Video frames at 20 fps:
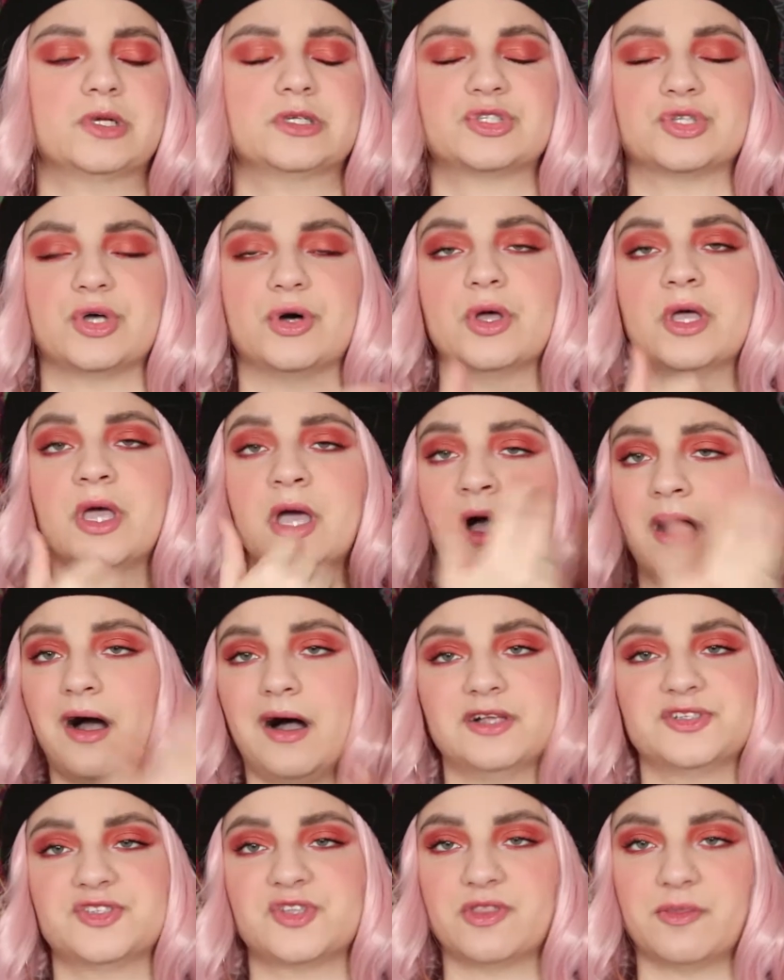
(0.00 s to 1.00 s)
So
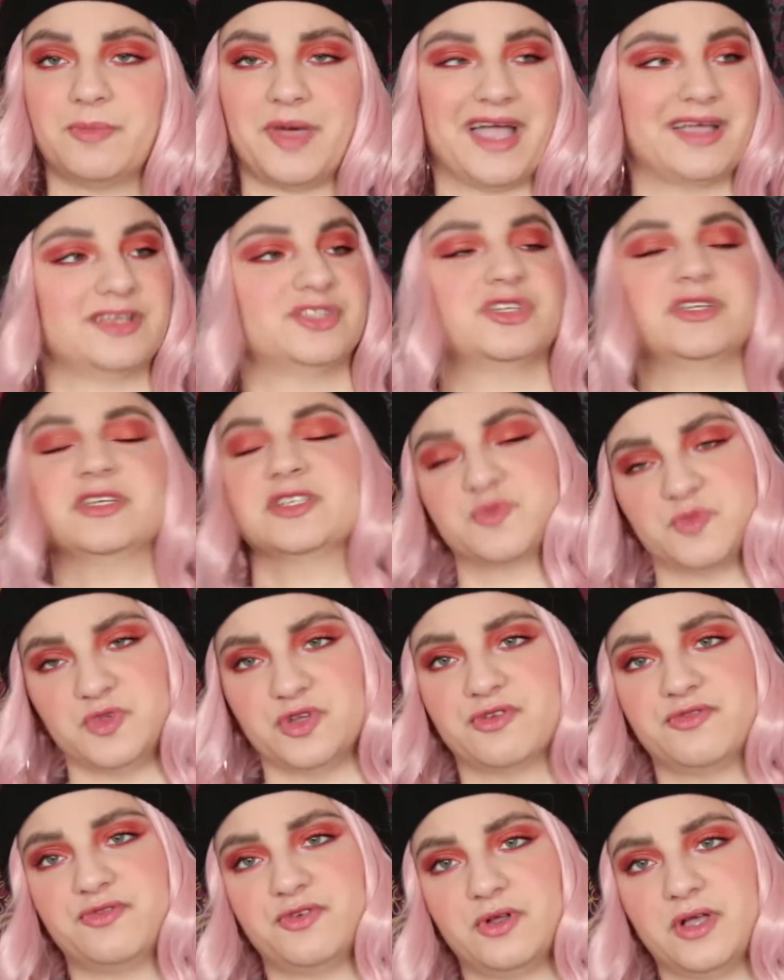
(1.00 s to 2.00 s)
also the packaging is
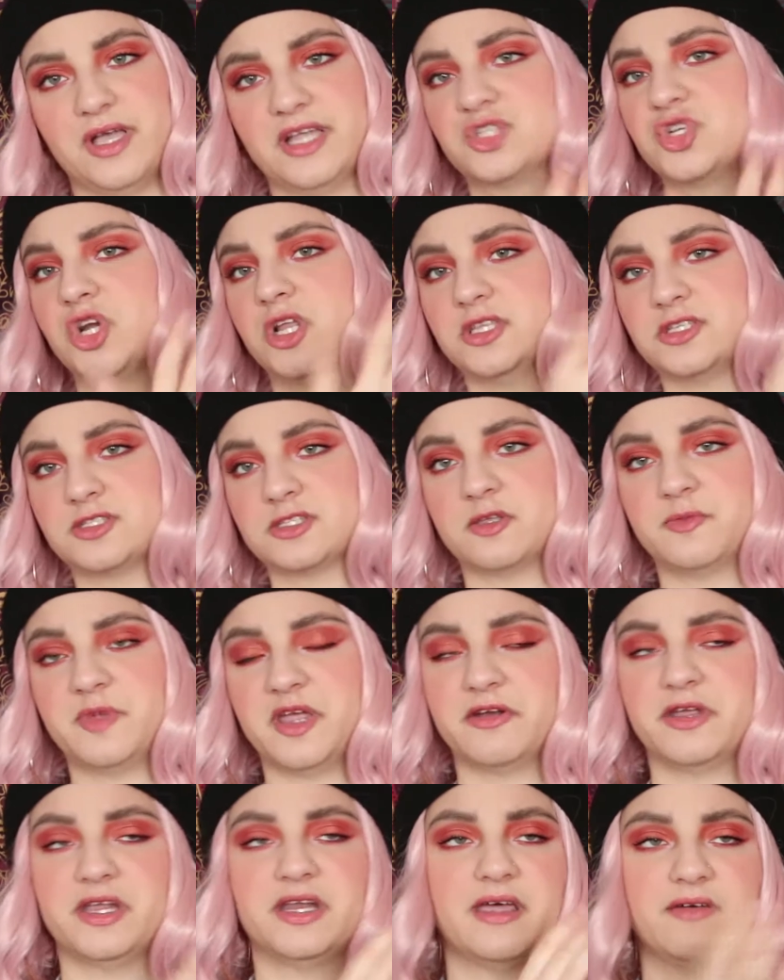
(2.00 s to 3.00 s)
beautiful, and Charlotte
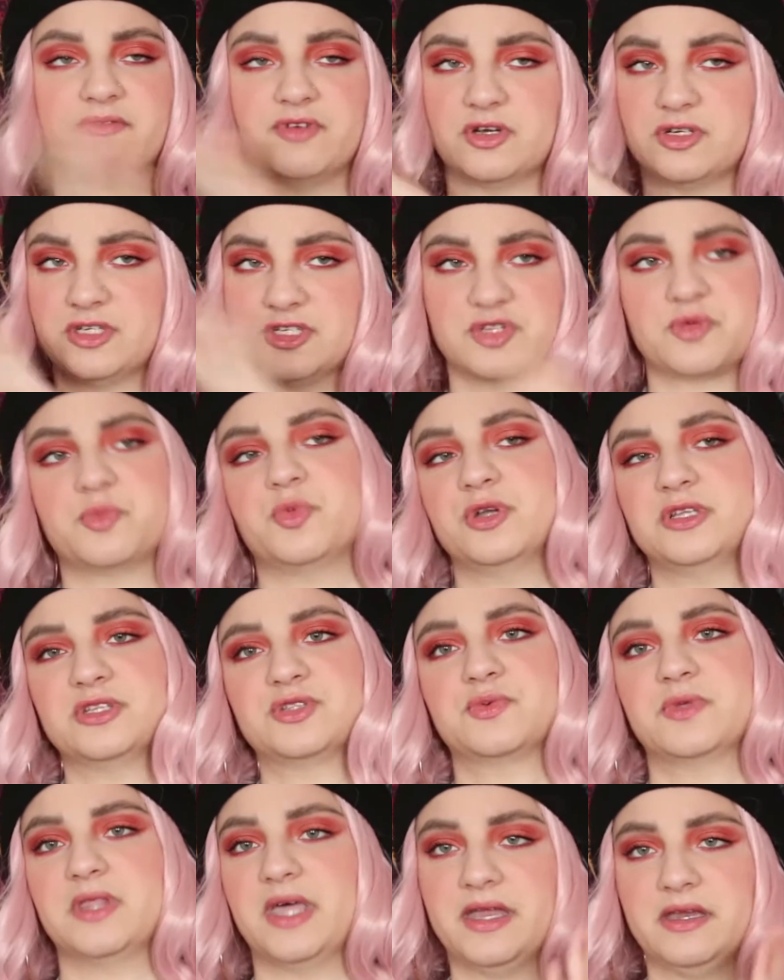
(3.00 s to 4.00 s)
Tilbury never
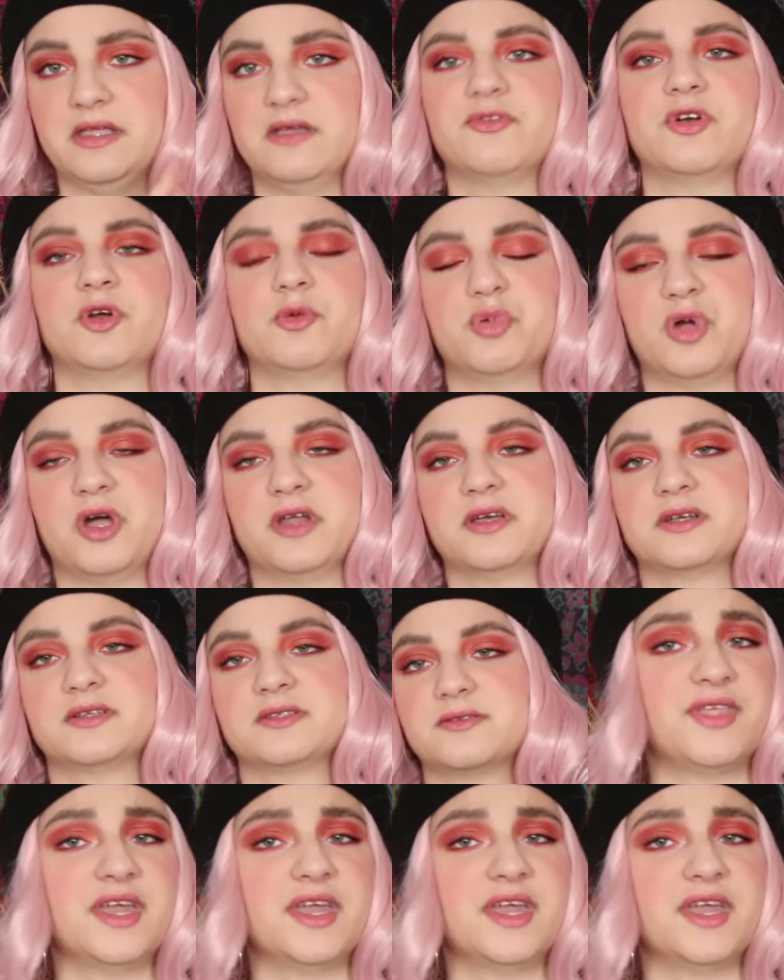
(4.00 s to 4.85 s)
disappoints with any of her products.